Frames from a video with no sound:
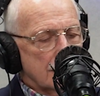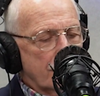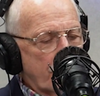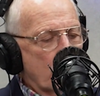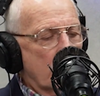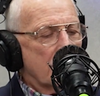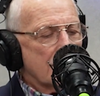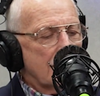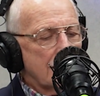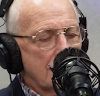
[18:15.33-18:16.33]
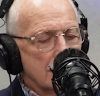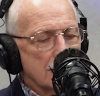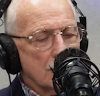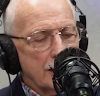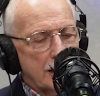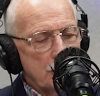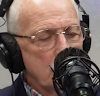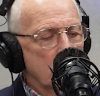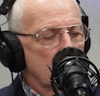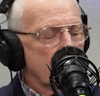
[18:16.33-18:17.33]
for the city council and
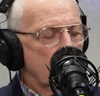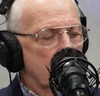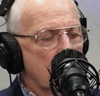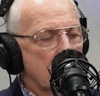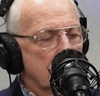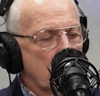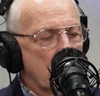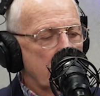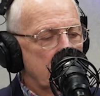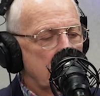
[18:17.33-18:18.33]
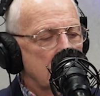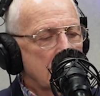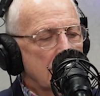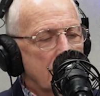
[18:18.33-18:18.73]
you work for a nonprofit,